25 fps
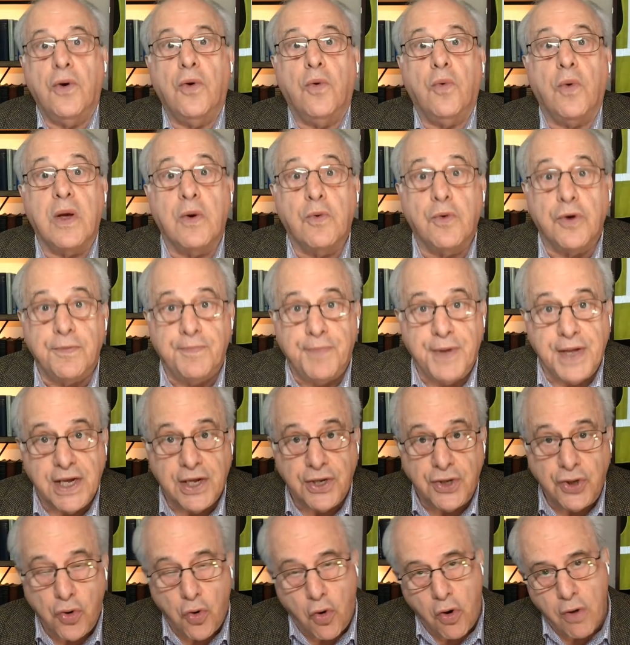we would be
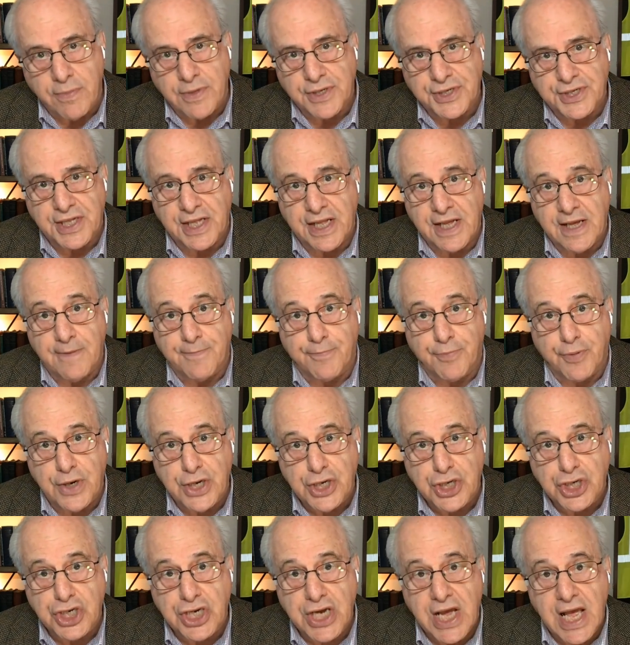enormously
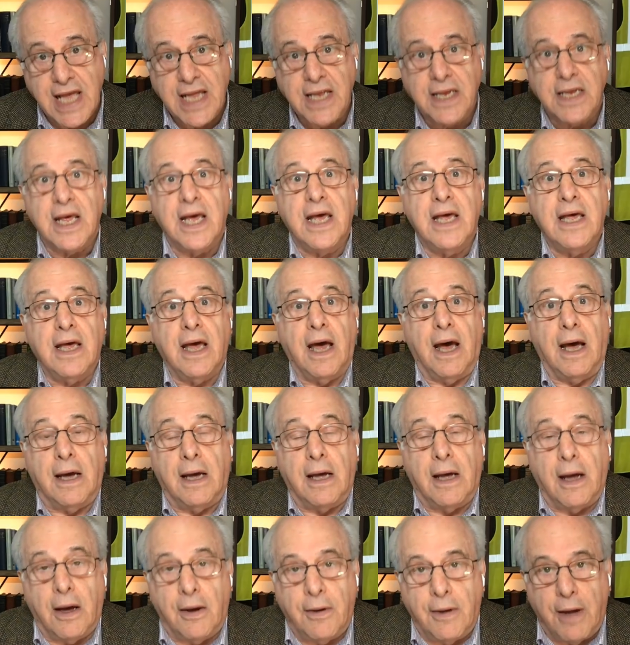appreciate
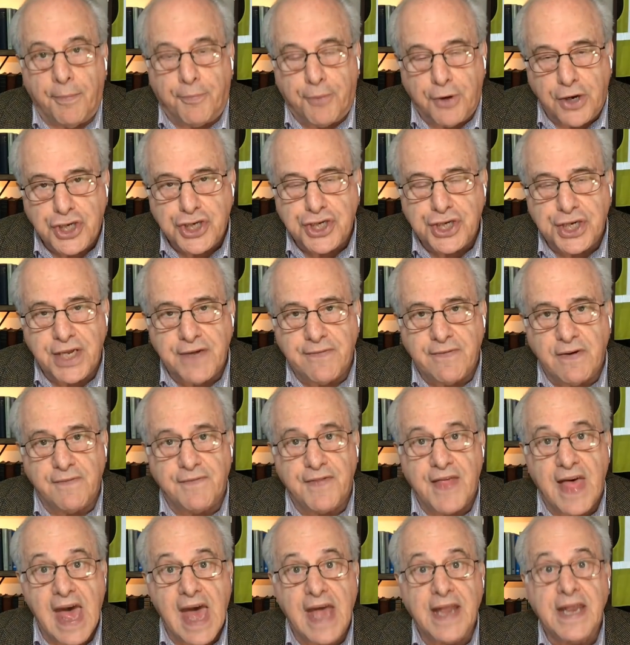uh, appreciative of
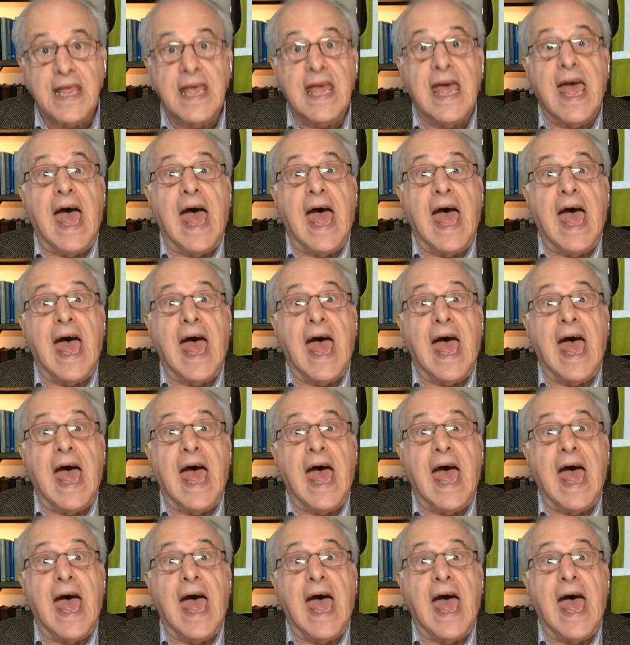that.